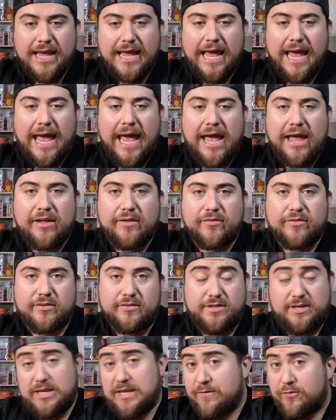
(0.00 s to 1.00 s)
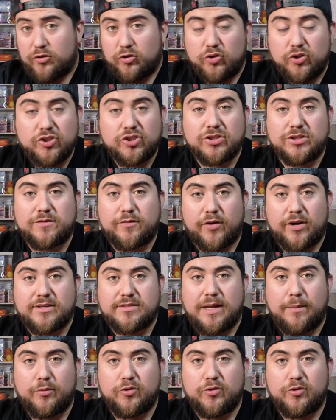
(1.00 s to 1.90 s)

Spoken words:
And the evolutions, for example,